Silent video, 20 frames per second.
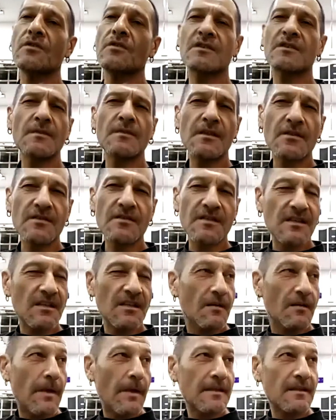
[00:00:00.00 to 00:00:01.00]
to me because you know
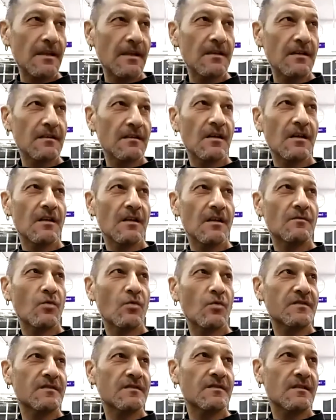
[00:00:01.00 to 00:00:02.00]
back then it
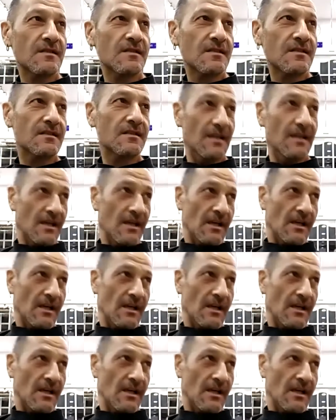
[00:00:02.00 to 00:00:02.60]
wasn't this.